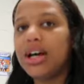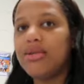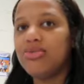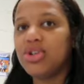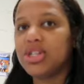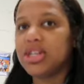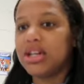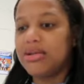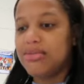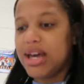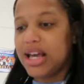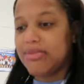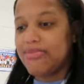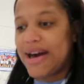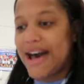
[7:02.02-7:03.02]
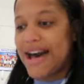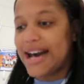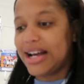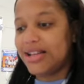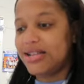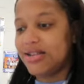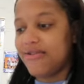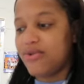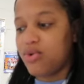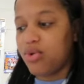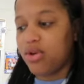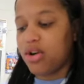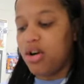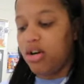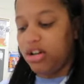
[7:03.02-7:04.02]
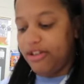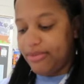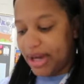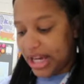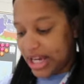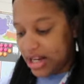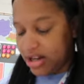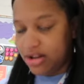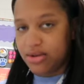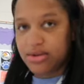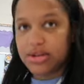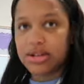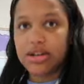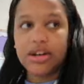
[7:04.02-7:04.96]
I'm just gonna make bags for all of my kiddos.